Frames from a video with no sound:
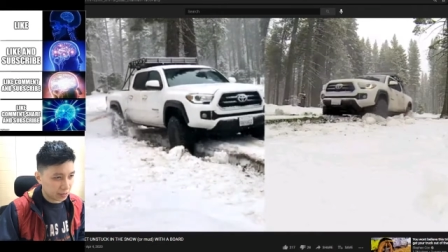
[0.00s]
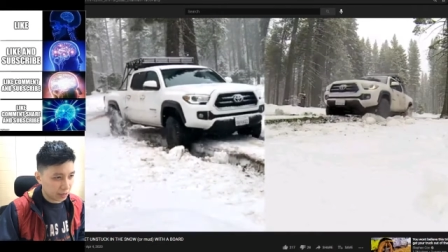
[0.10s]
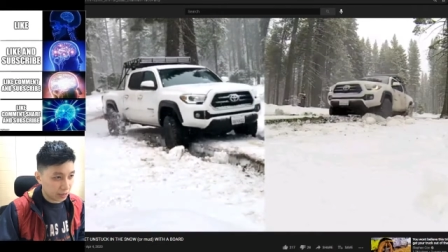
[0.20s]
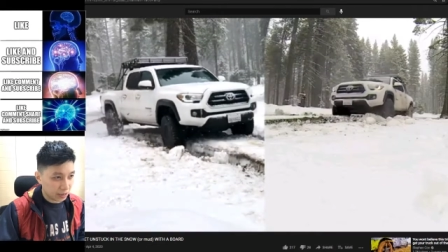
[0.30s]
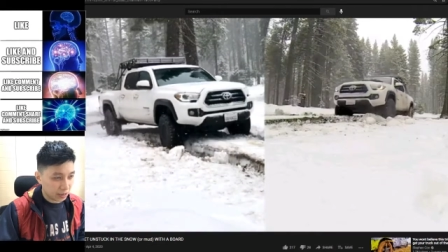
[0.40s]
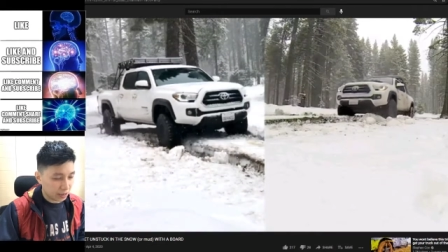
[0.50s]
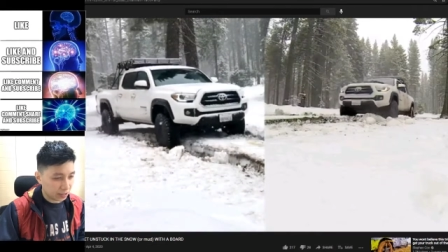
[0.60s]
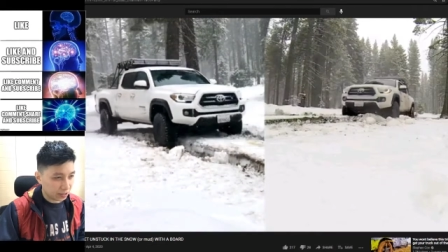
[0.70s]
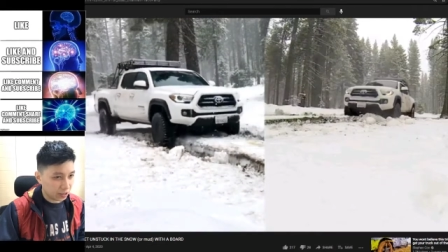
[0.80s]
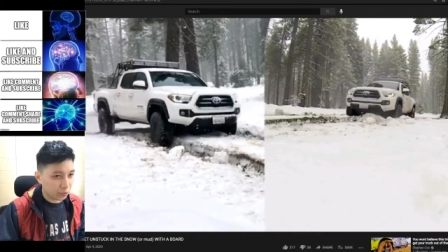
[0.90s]
And
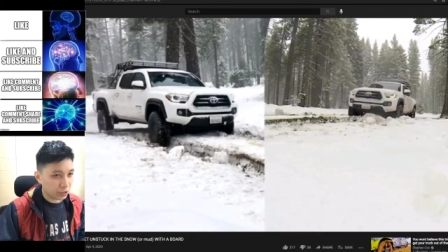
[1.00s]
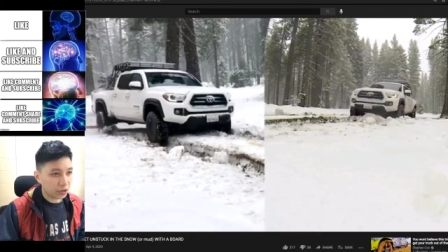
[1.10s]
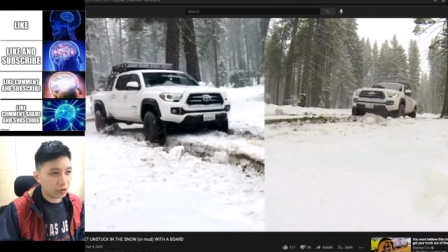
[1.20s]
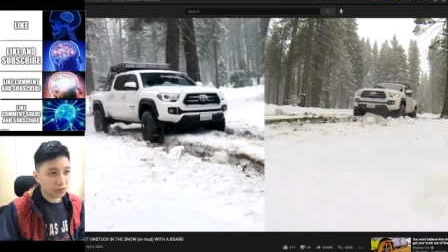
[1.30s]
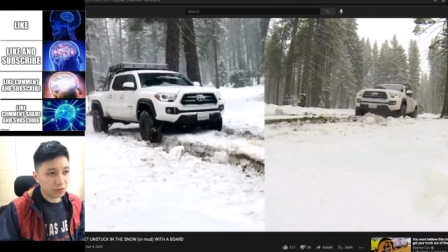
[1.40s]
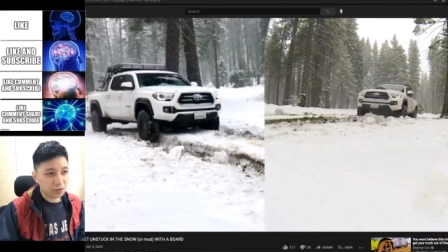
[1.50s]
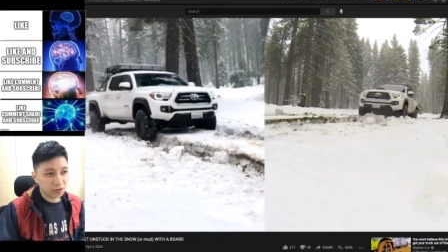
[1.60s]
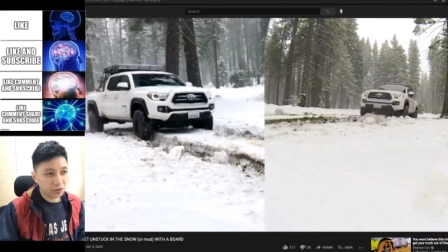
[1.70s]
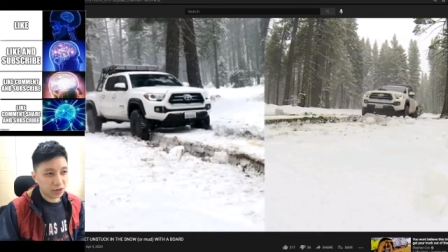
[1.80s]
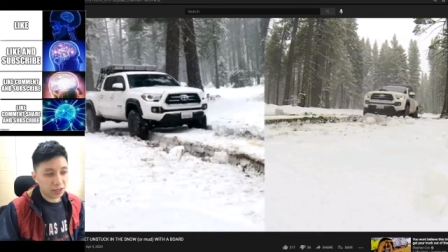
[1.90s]
here we go,
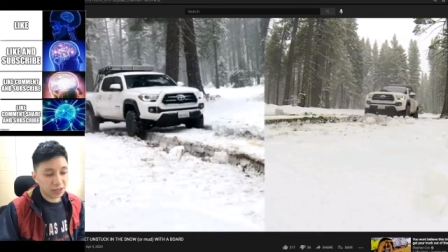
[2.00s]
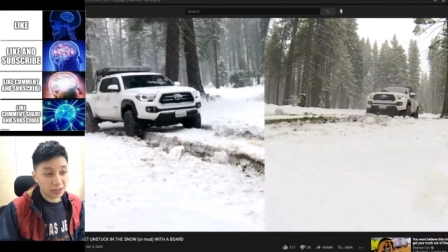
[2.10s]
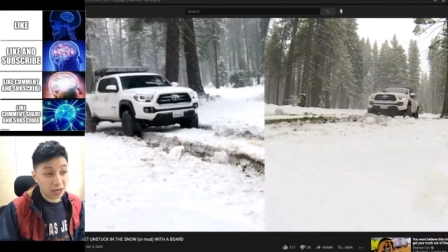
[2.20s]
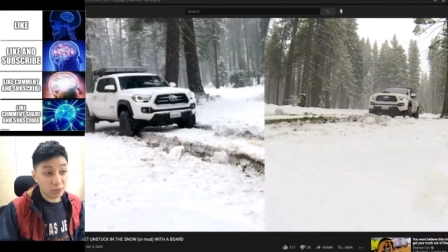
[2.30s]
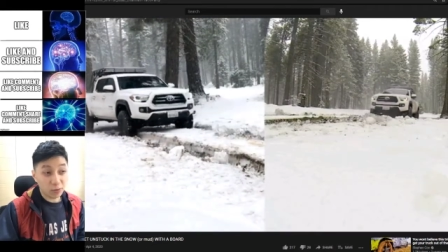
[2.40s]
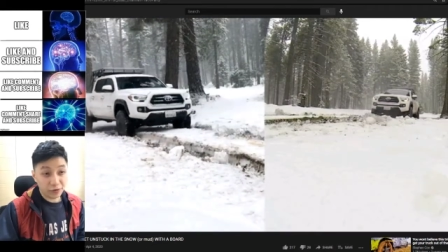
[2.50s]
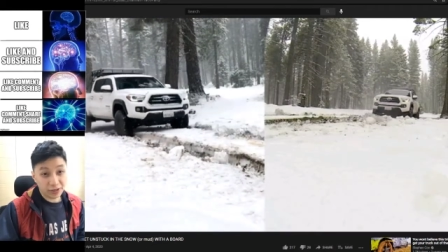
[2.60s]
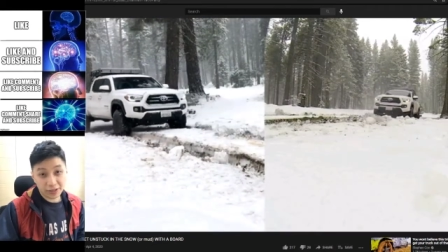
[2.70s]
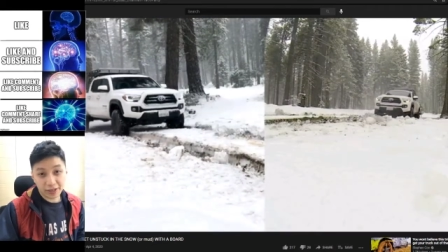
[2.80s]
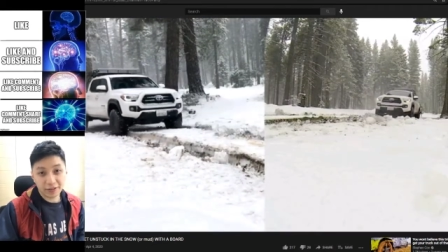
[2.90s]
right? It start moving
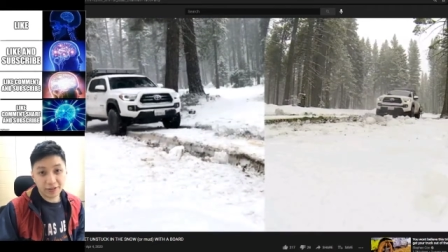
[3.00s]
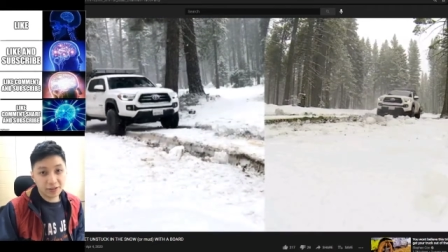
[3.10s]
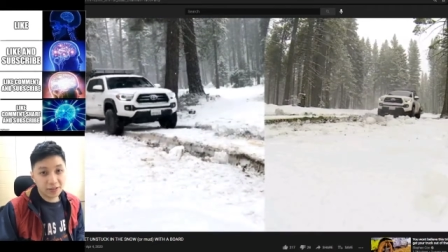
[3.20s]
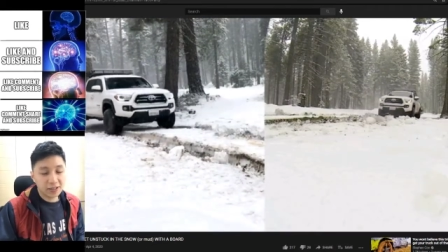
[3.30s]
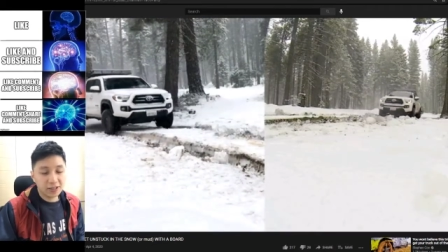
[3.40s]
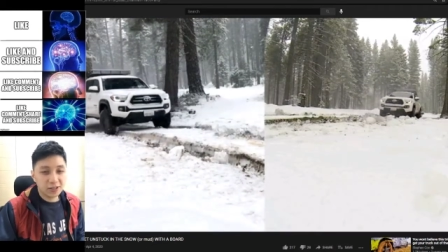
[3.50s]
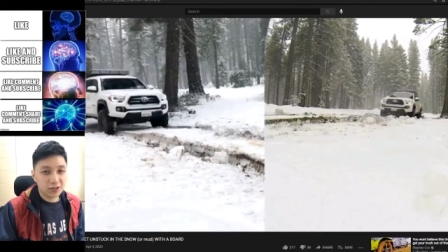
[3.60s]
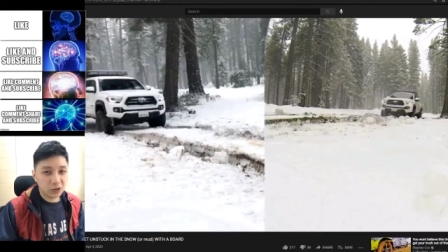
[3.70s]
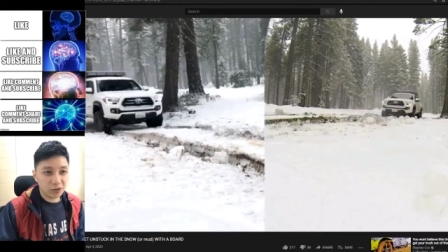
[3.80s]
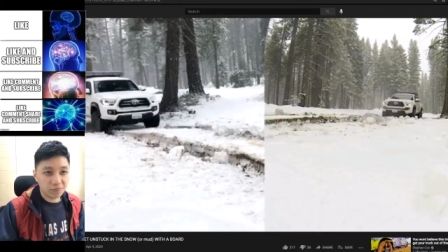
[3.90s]
again.
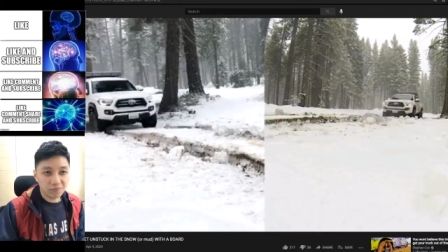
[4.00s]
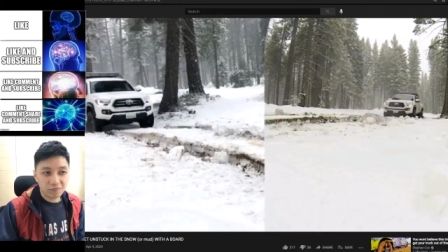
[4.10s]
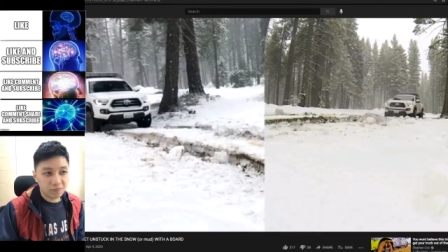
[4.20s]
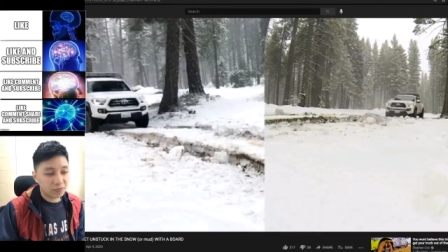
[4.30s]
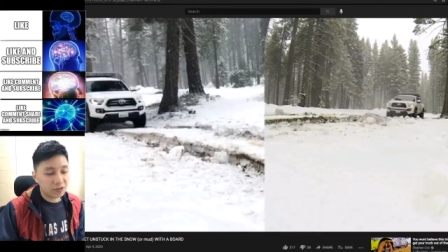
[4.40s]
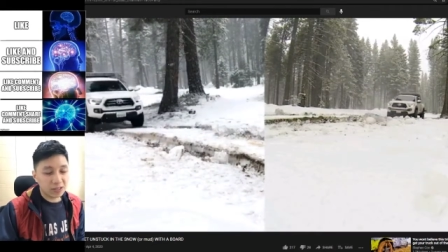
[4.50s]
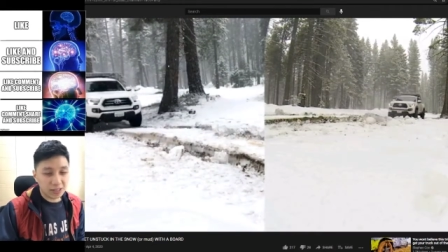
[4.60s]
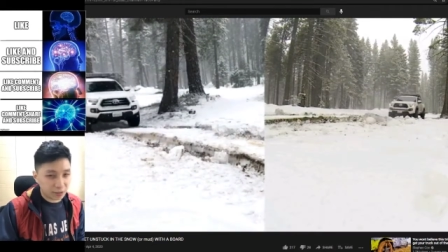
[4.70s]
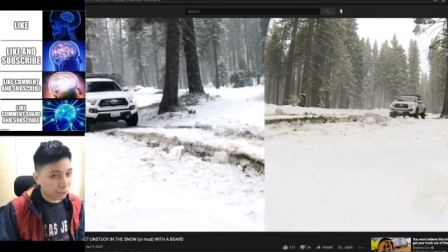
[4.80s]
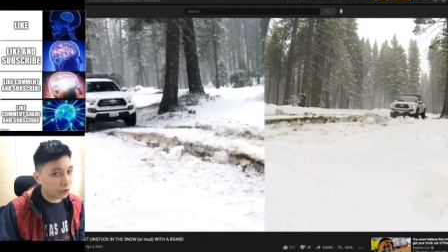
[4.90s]
So this
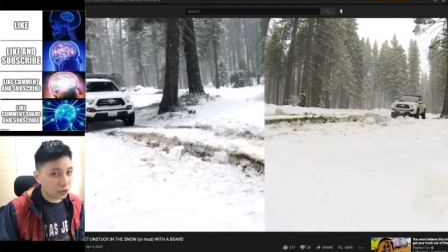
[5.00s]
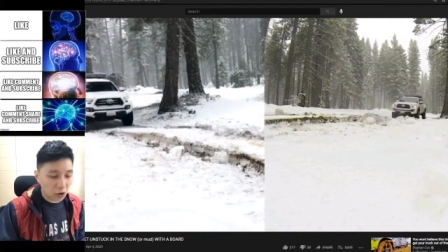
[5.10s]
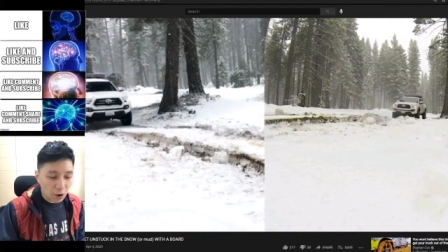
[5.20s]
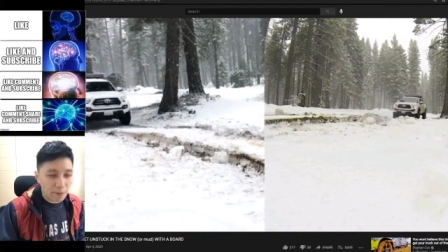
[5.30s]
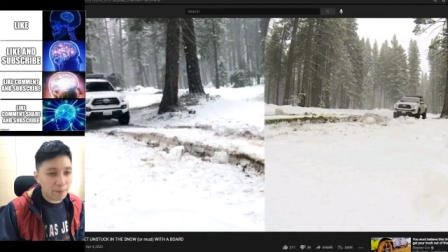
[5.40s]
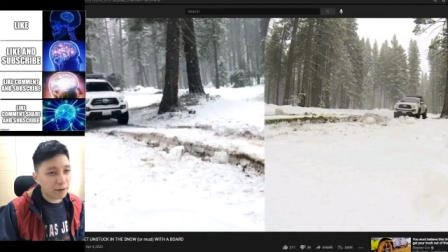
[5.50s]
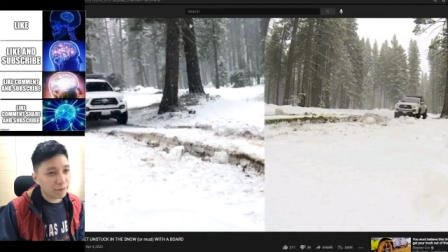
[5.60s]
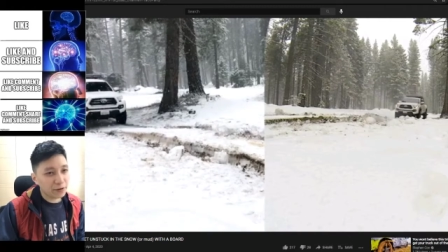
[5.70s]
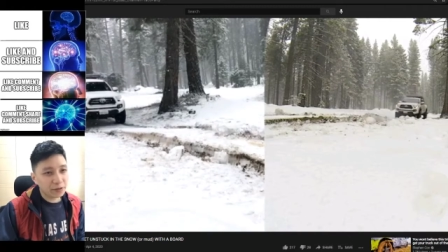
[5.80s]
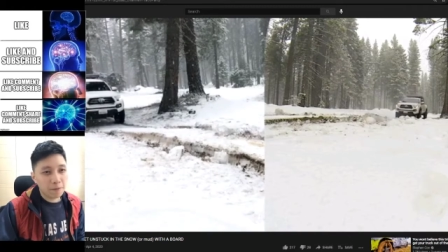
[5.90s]
is a very common method,